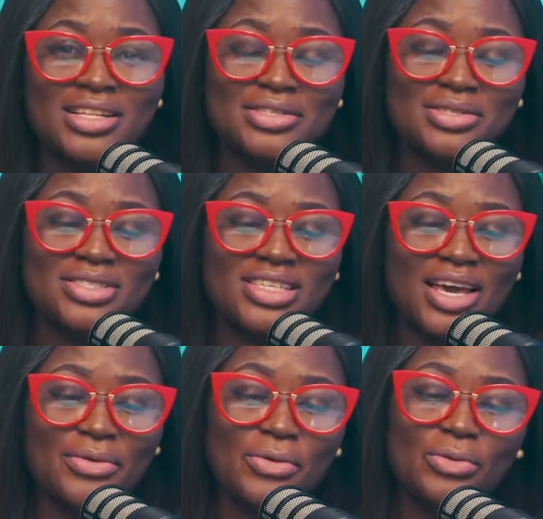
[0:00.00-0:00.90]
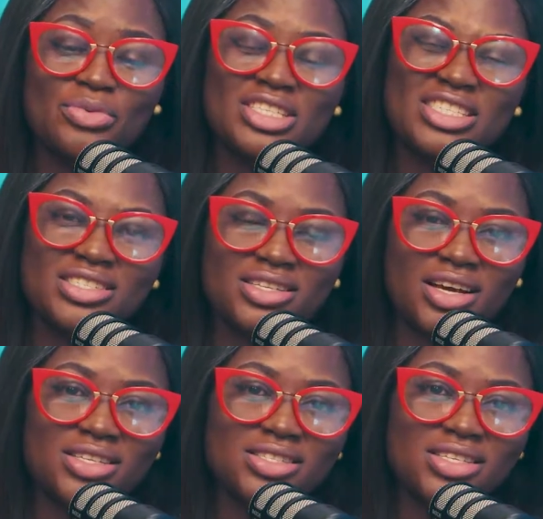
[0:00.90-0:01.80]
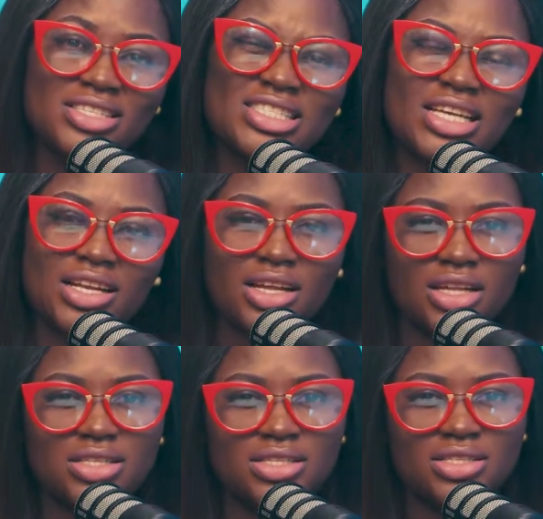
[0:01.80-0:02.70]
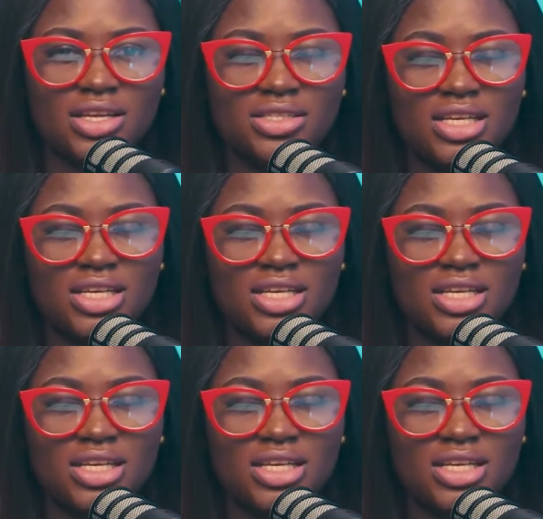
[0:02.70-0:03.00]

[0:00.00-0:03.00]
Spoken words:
Today we will be discussing tenants